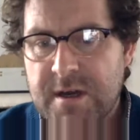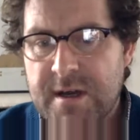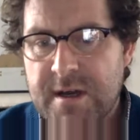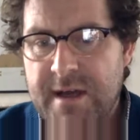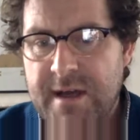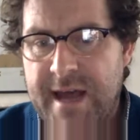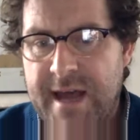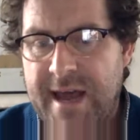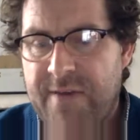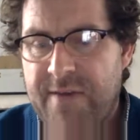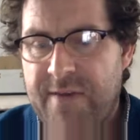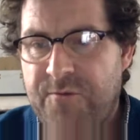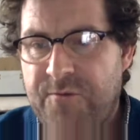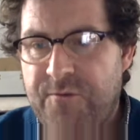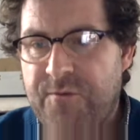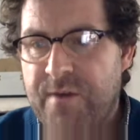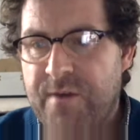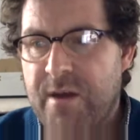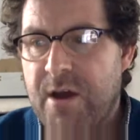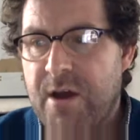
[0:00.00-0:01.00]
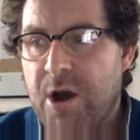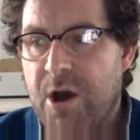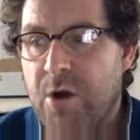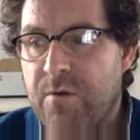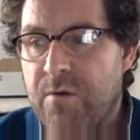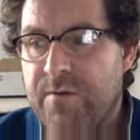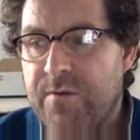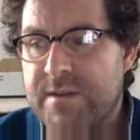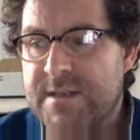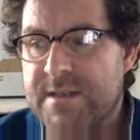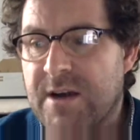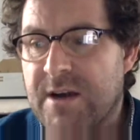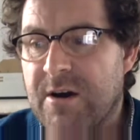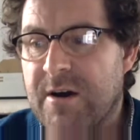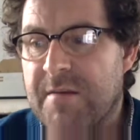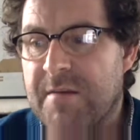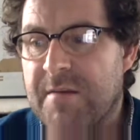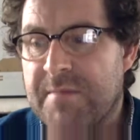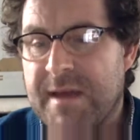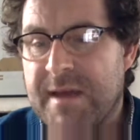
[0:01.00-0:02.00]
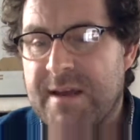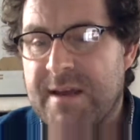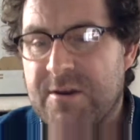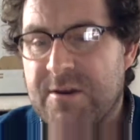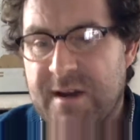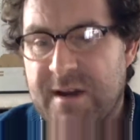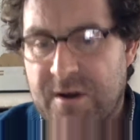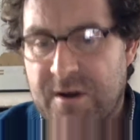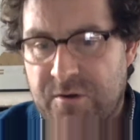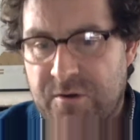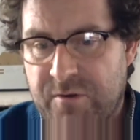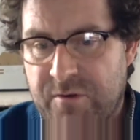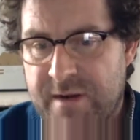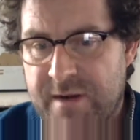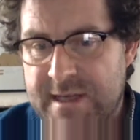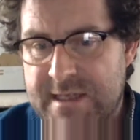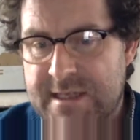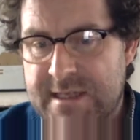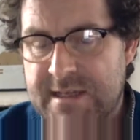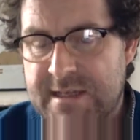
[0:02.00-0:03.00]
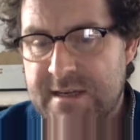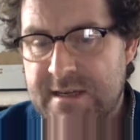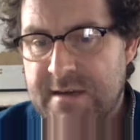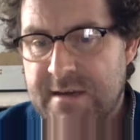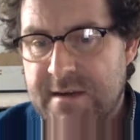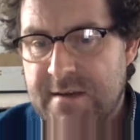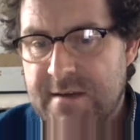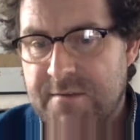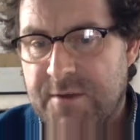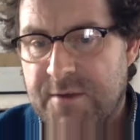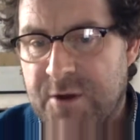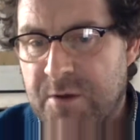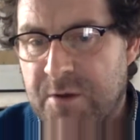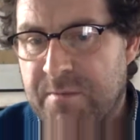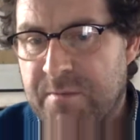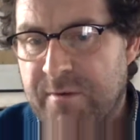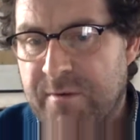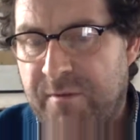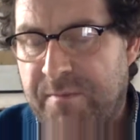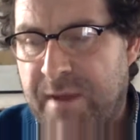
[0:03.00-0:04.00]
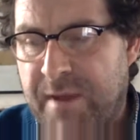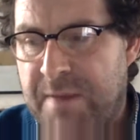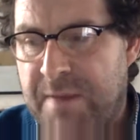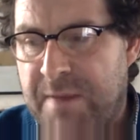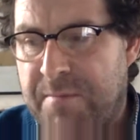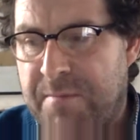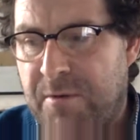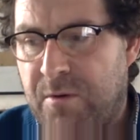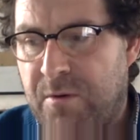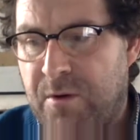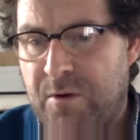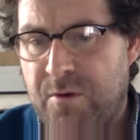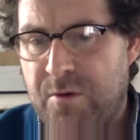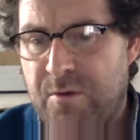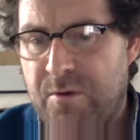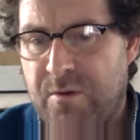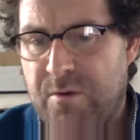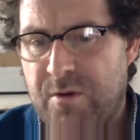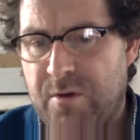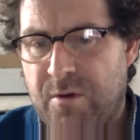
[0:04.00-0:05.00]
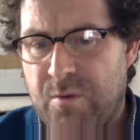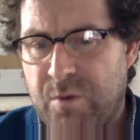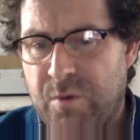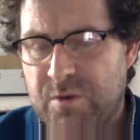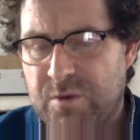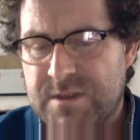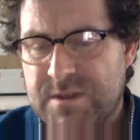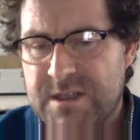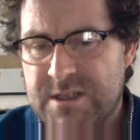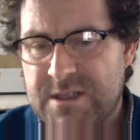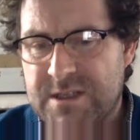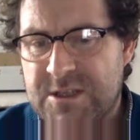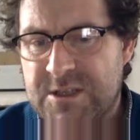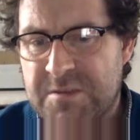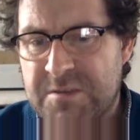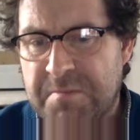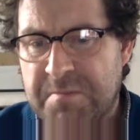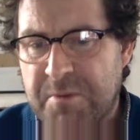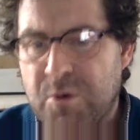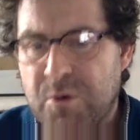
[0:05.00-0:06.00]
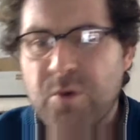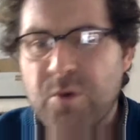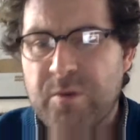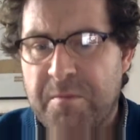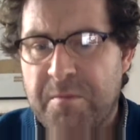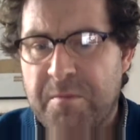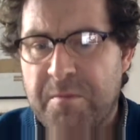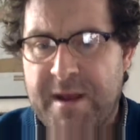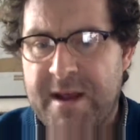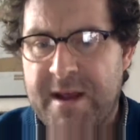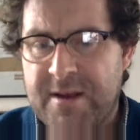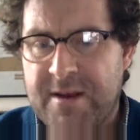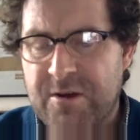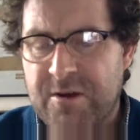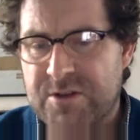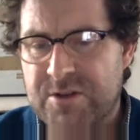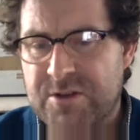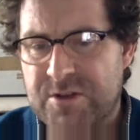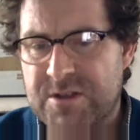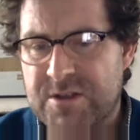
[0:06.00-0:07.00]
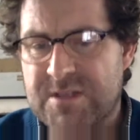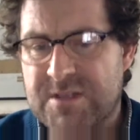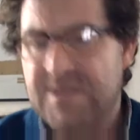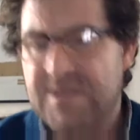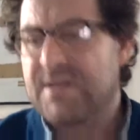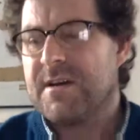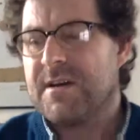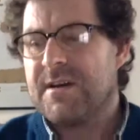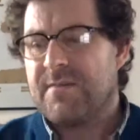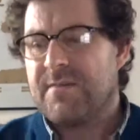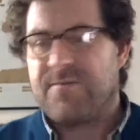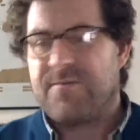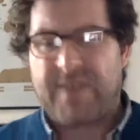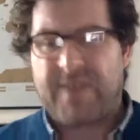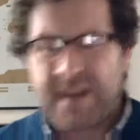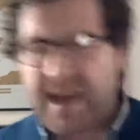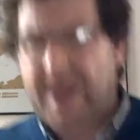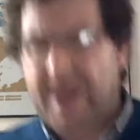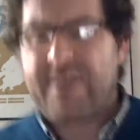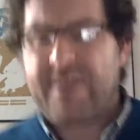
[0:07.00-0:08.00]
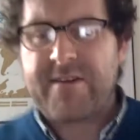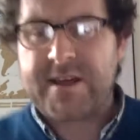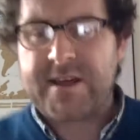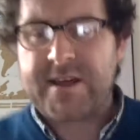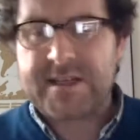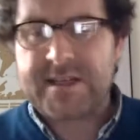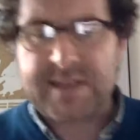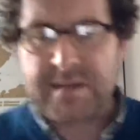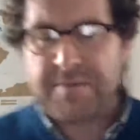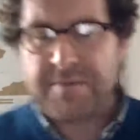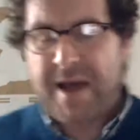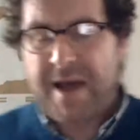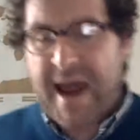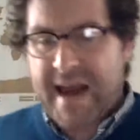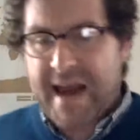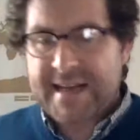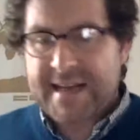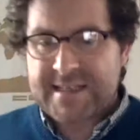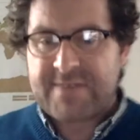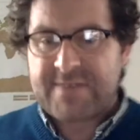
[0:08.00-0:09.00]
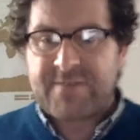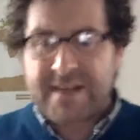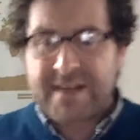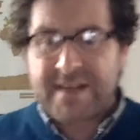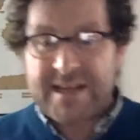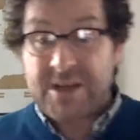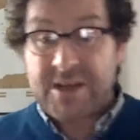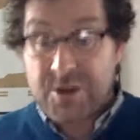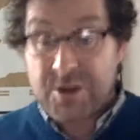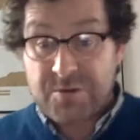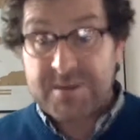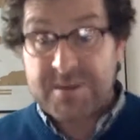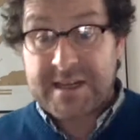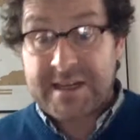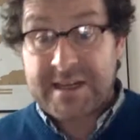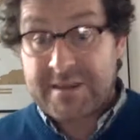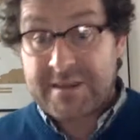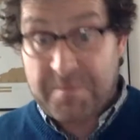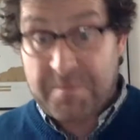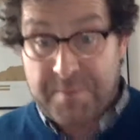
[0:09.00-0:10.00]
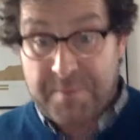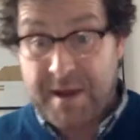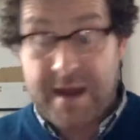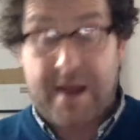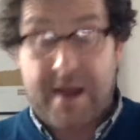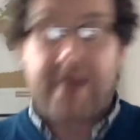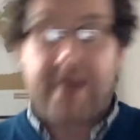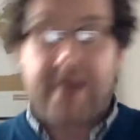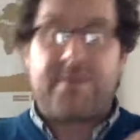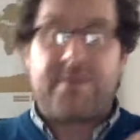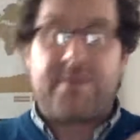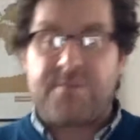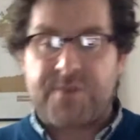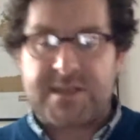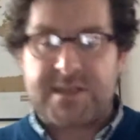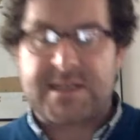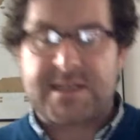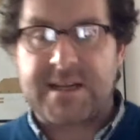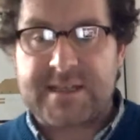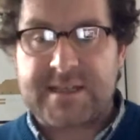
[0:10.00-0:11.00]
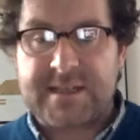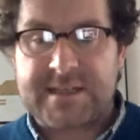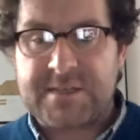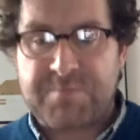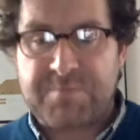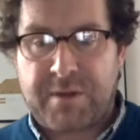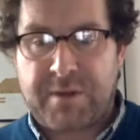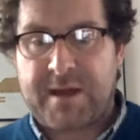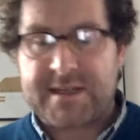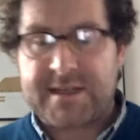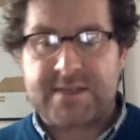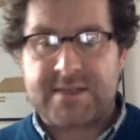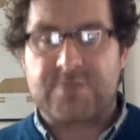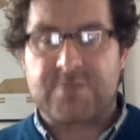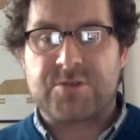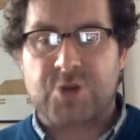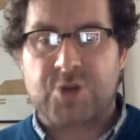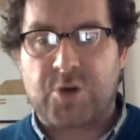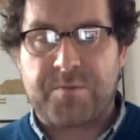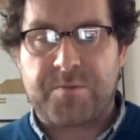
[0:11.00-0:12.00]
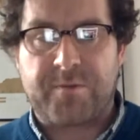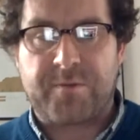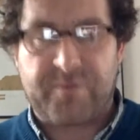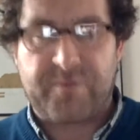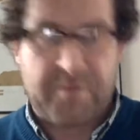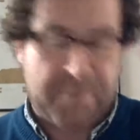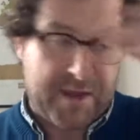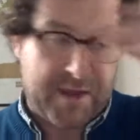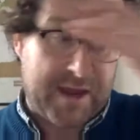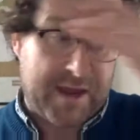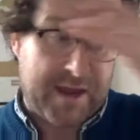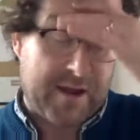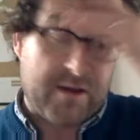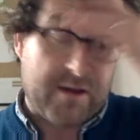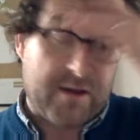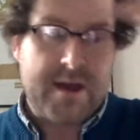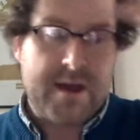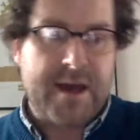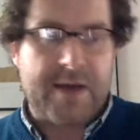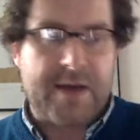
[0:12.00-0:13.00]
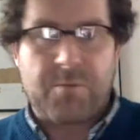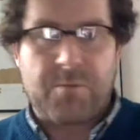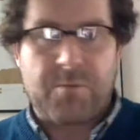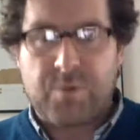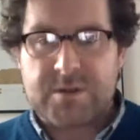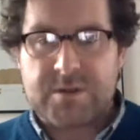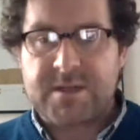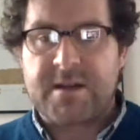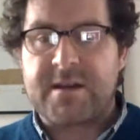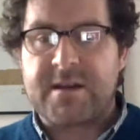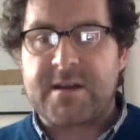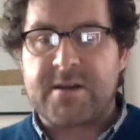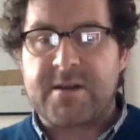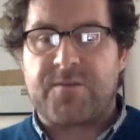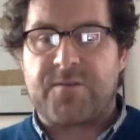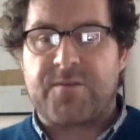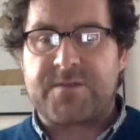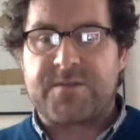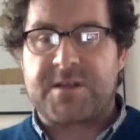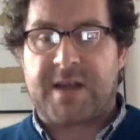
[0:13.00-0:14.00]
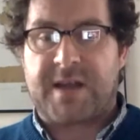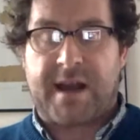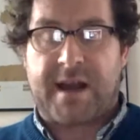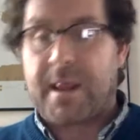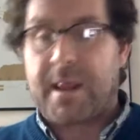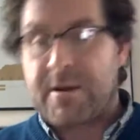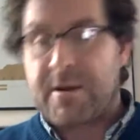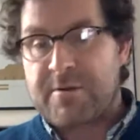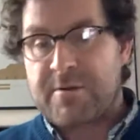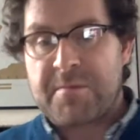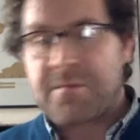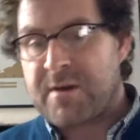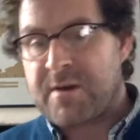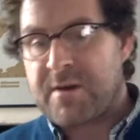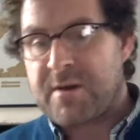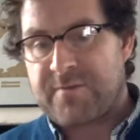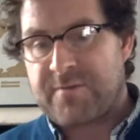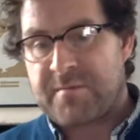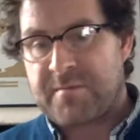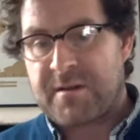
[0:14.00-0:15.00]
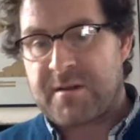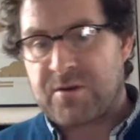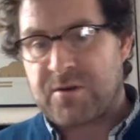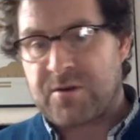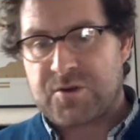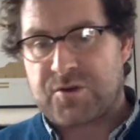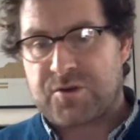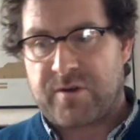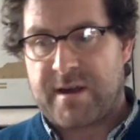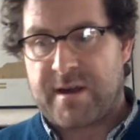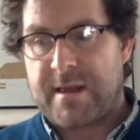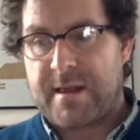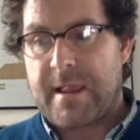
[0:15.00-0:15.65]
if over time they could increase the number of people who who wanted to support the pier not just vicariously but actively using the pier and the facilities placed on top of the pier it wasn't enough to get a load of money from the lottery